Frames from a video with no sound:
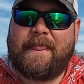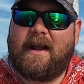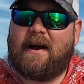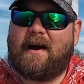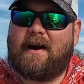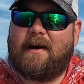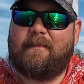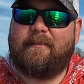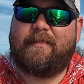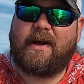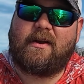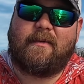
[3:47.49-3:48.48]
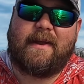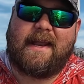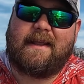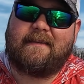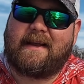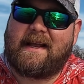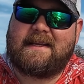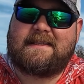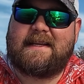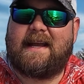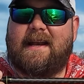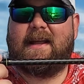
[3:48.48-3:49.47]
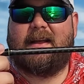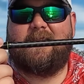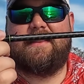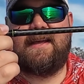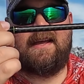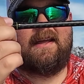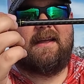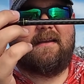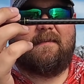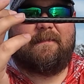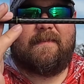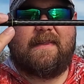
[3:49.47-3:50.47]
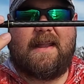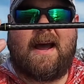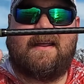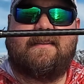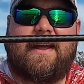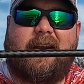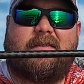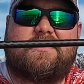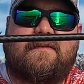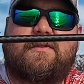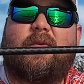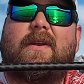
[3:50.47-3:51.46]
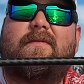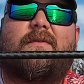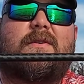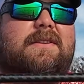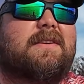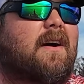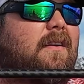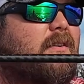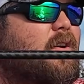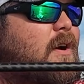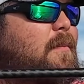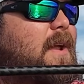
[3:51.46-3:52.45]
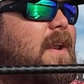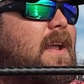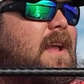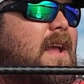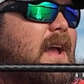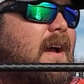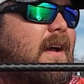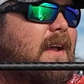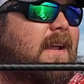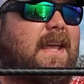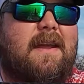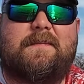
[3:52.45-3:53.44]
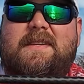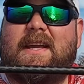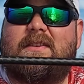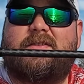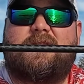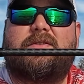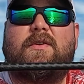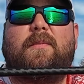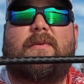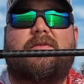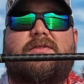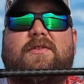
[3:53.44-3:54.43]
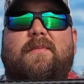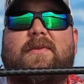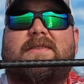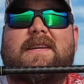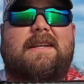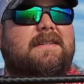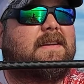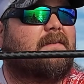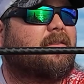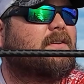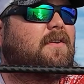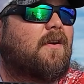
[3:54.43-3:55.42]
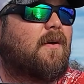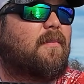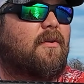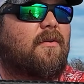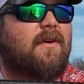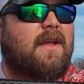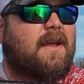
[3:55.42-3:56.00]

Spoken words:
But going in, like I said, the 9 layers of 24-ton carbon keeps it super sensitive and durable.